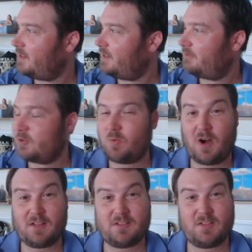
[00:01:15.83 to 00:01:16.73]
if you
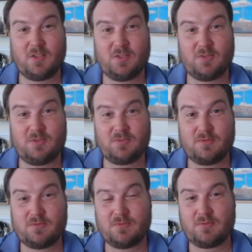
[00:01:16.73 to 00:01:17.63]
want to
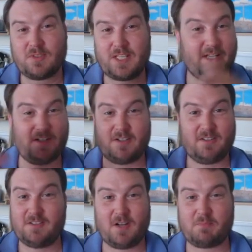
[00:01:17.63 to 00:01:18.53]

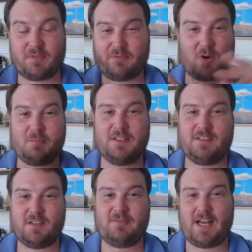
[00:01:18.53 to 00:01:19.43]
hear a
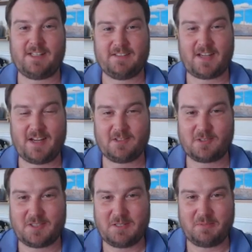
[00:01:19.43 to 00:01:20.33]
performance of that entire
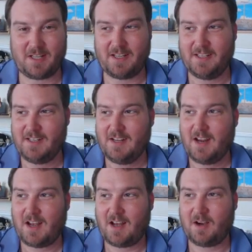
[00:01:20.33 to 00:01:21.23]
screenplay,
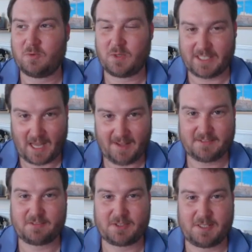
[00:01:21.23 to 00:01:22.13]
we live
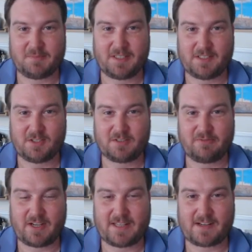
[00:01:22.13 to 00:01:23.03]
streamed it, and you can
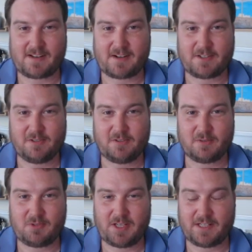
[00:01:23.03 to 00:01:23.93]
find that on our
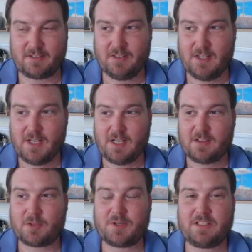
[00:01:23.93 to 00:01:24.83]
YouTube channel.
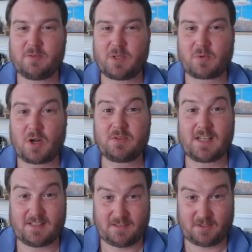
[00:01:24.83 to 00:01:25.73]
The reason we wrote
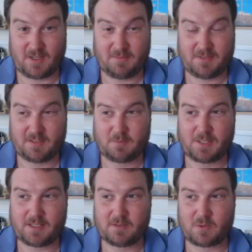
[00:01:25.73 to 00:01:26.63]
that script is
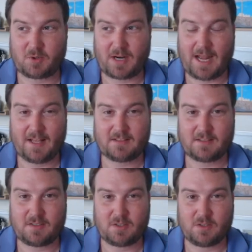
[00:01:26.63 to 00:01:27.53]
because we were
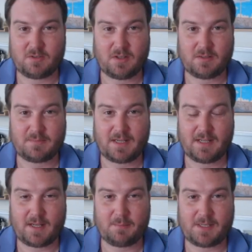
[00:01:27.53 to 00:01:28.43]
asked to by a
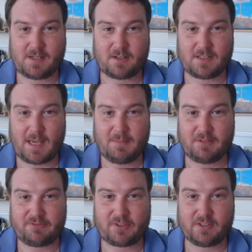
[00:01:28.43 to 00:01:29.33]
company called
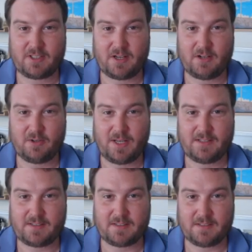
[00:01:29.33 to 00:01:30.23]
Emmett Furla
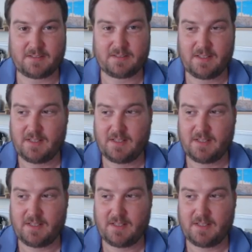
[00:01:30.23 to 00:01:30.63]
Oasis,